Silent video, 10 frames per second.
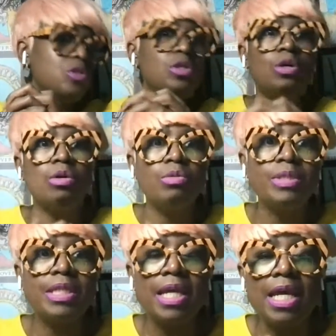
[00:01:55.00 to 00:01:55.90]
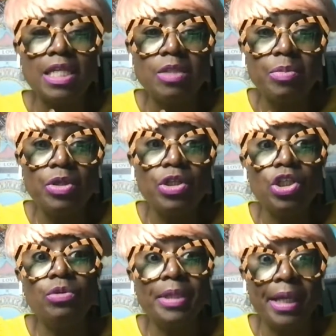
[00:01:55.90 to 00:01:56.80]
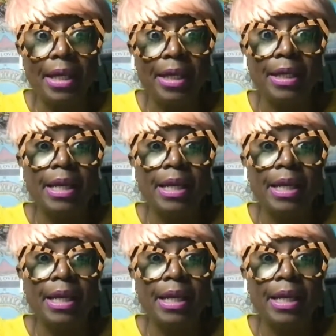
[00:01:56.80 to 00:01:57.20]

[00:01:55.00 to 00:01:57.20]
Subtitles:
So it was an expert Q&A.